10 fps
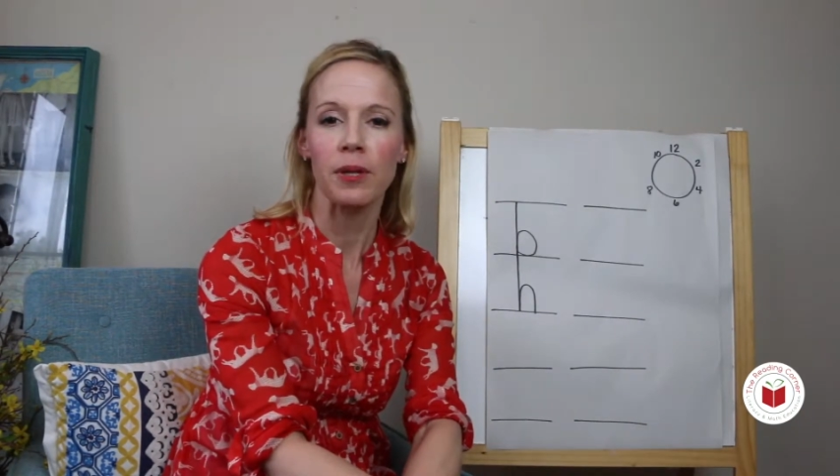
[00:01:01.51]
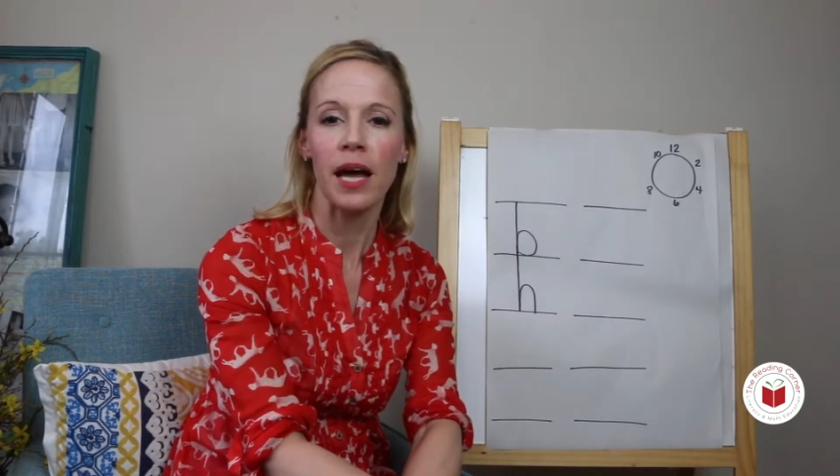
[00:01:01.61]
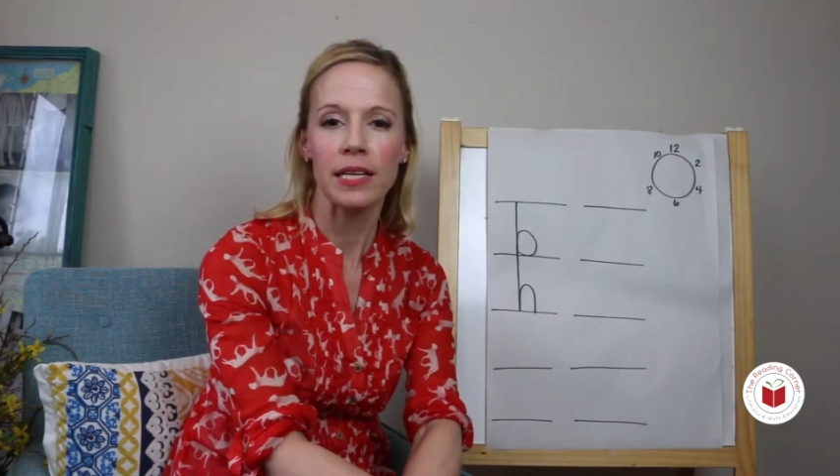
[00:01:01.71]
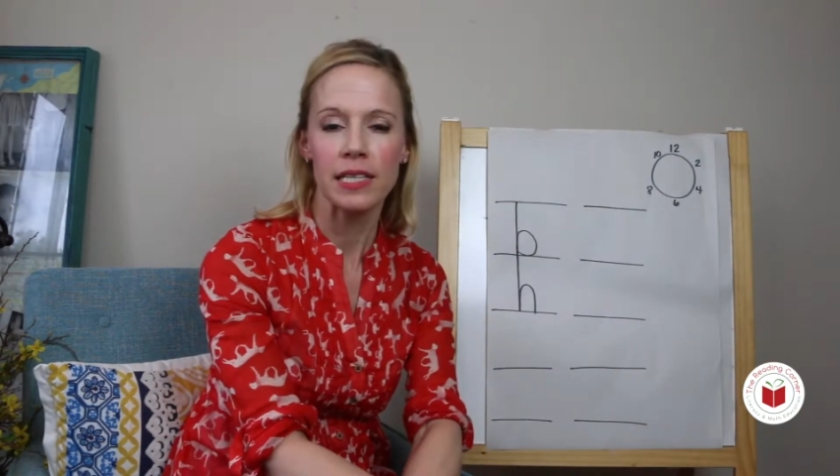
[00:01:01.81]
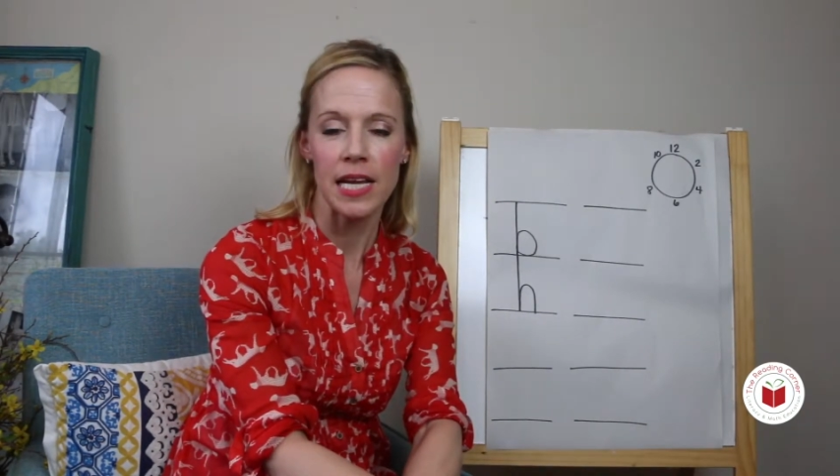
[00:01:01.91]

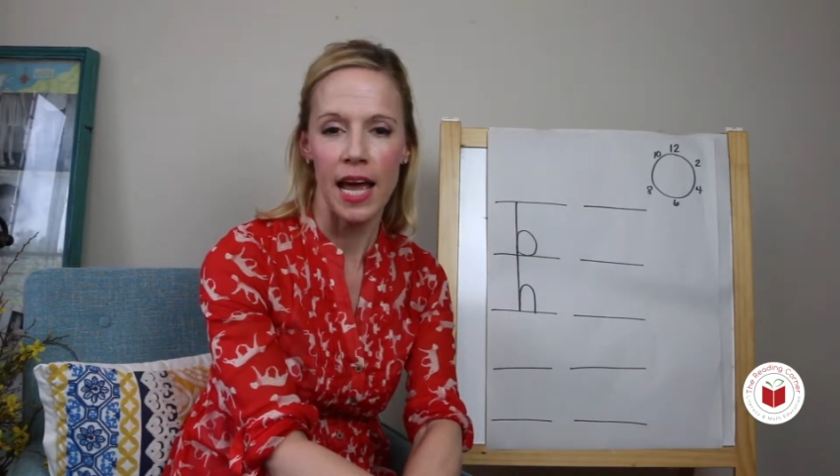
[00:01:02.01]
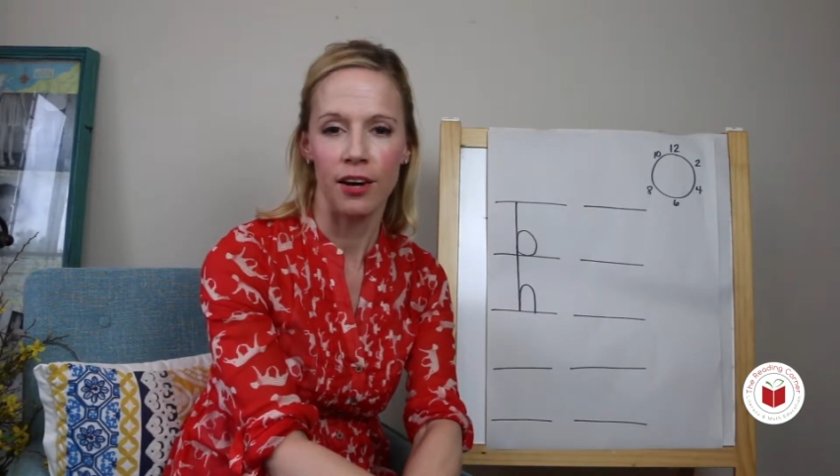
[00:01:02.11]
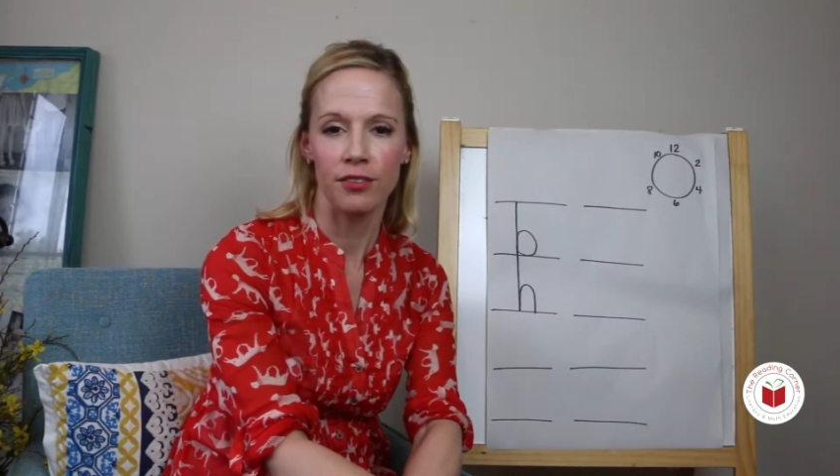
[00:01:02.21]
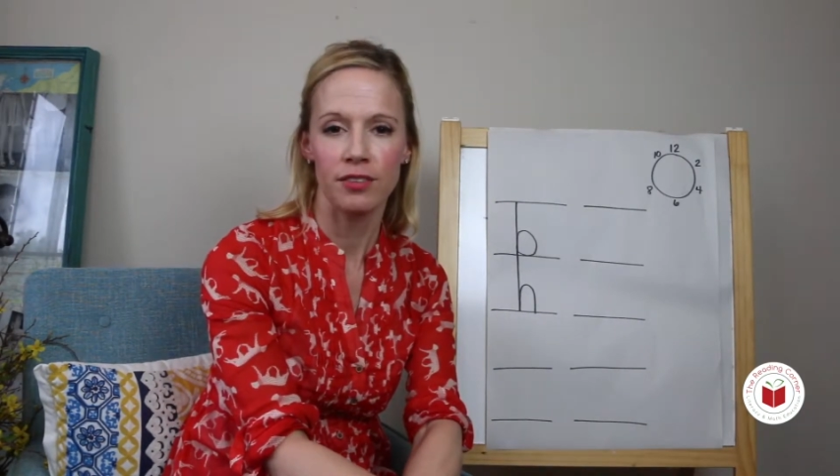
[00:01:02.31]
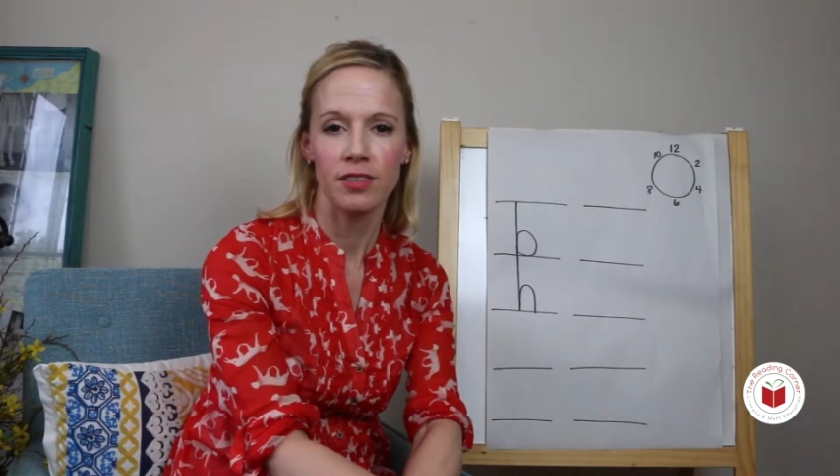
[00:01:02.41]
line
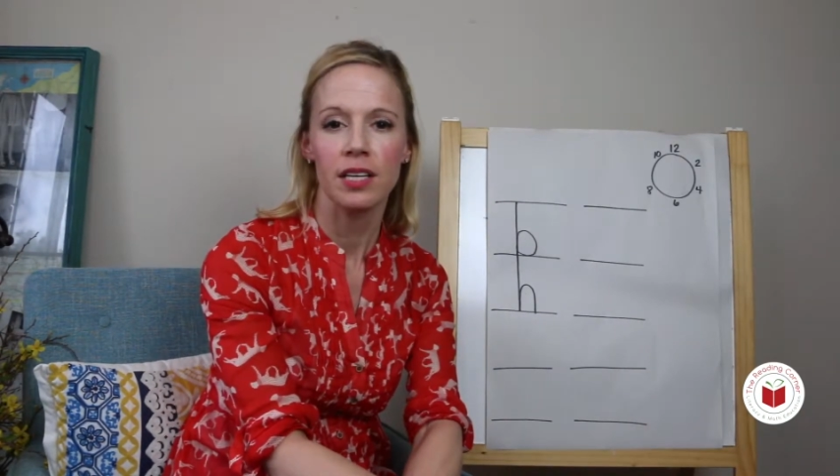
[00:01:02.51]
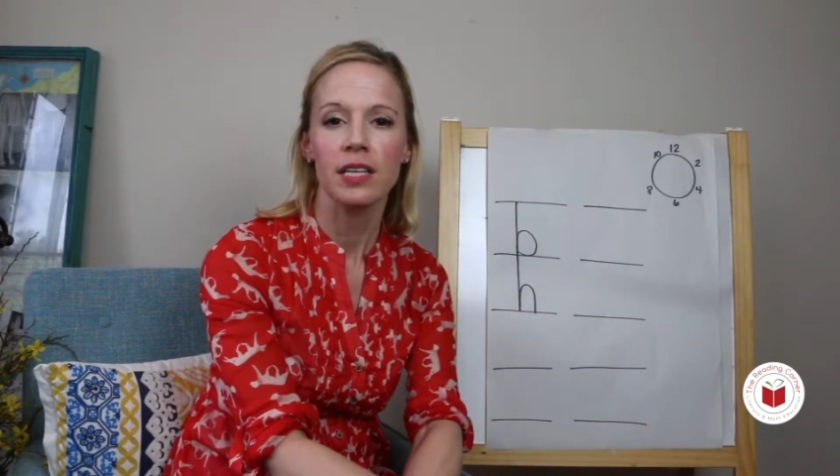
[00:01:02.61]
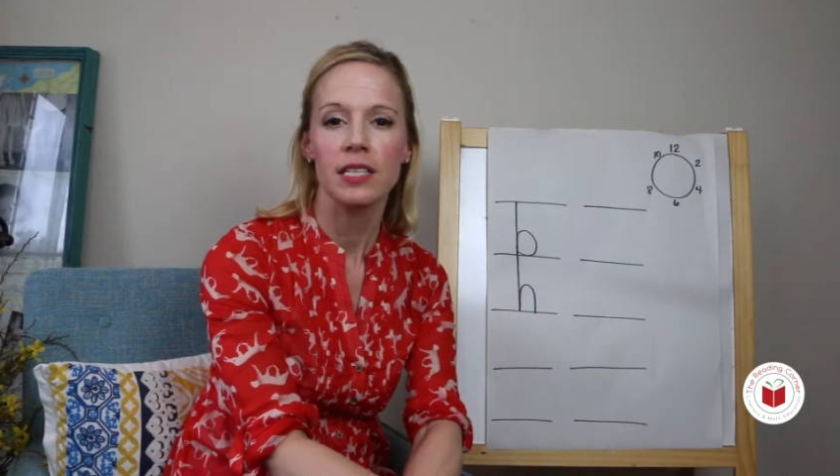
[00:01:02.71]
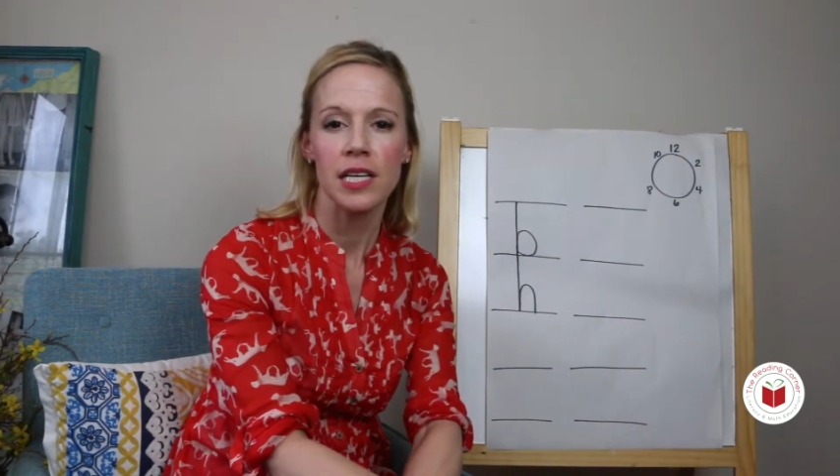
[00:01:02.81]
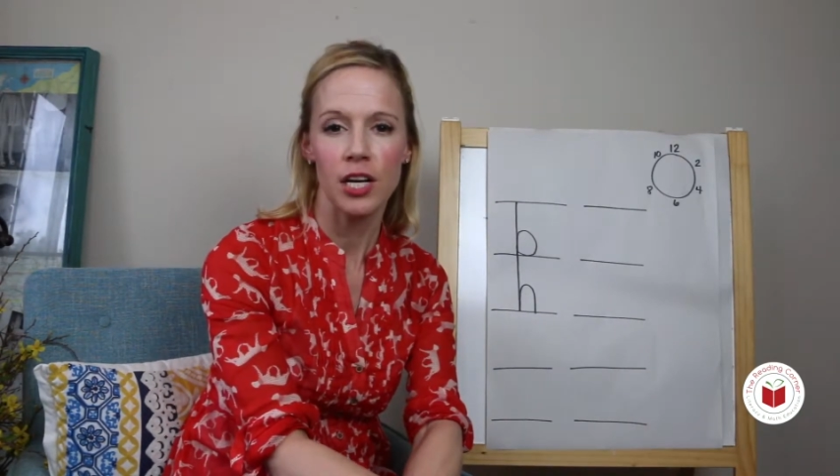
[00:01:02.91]
down,
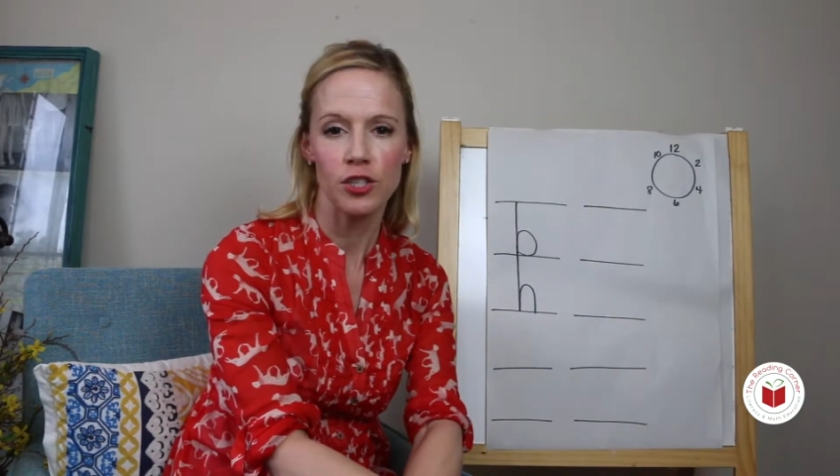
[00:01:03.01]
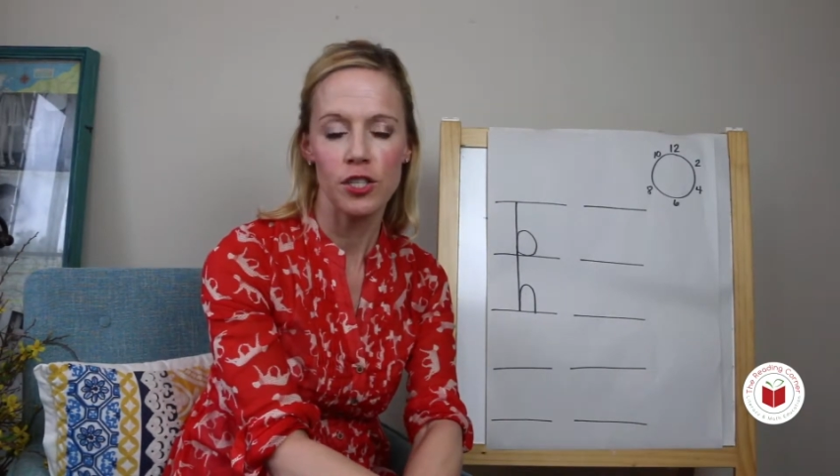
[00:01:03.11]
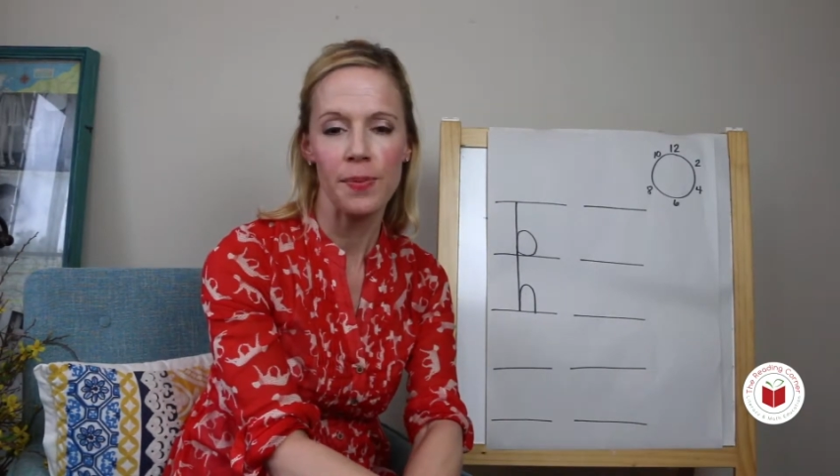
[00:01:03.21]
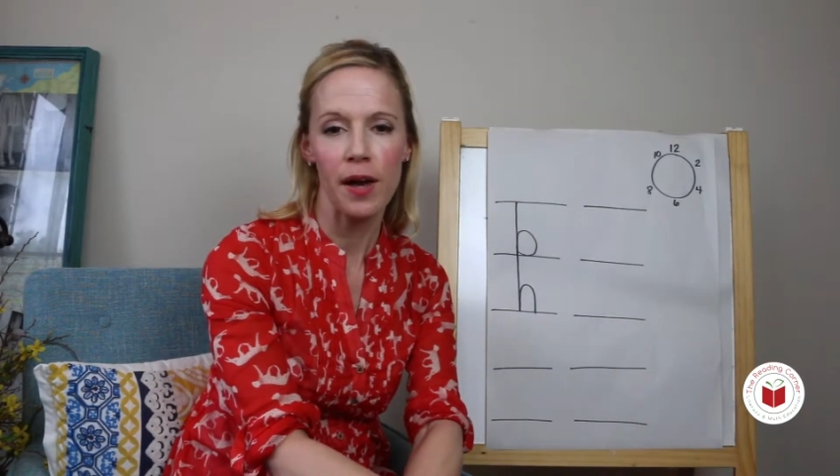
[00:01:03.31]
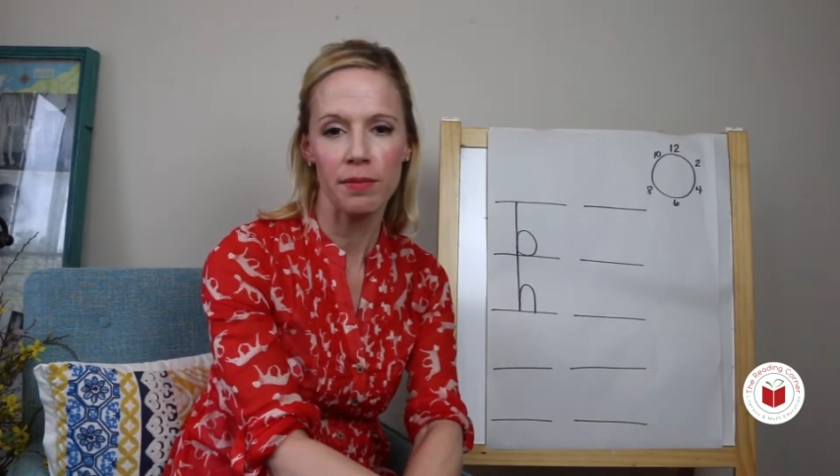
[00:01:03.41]
touch
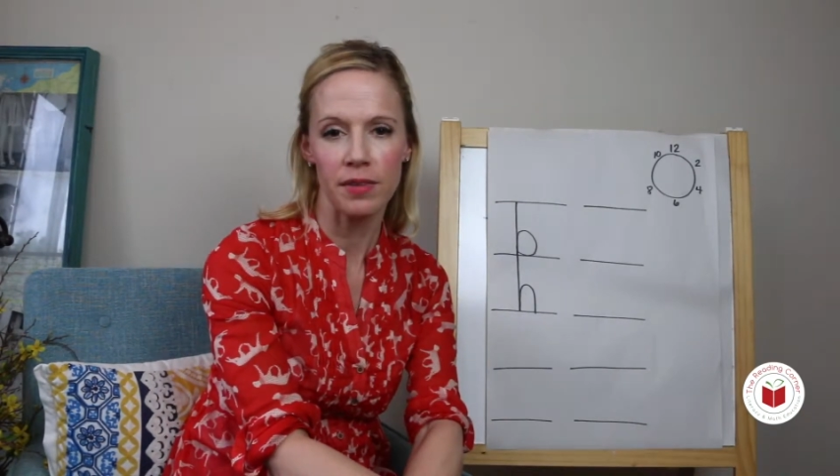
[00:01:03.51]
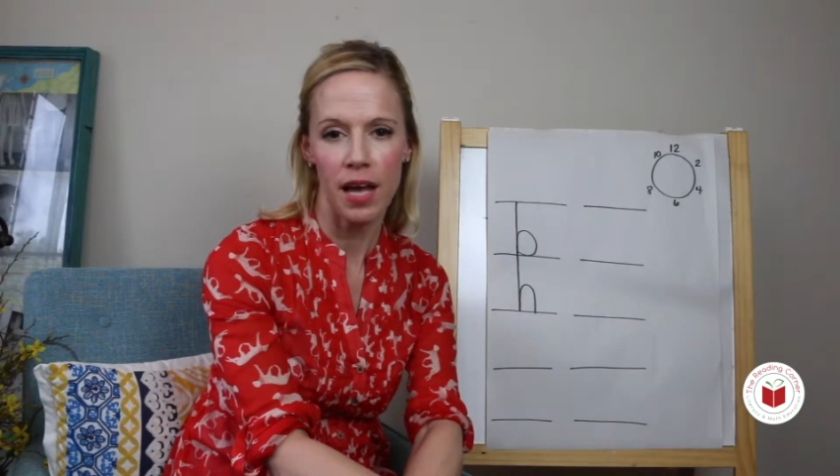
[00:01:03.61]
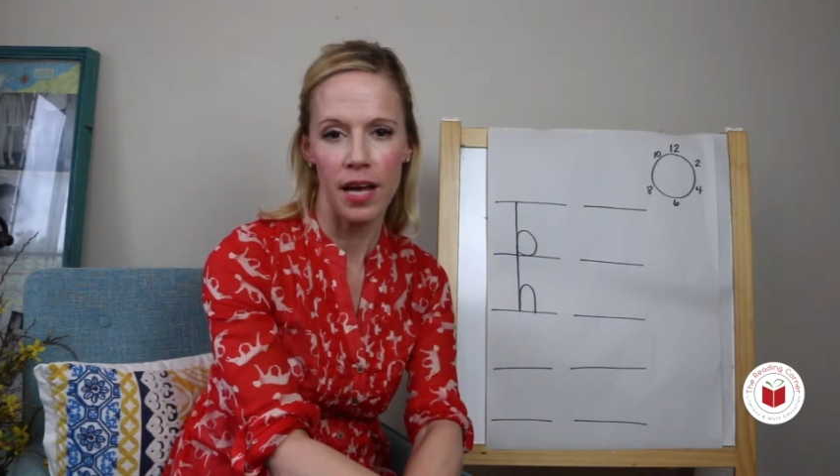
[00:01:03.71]
the bottom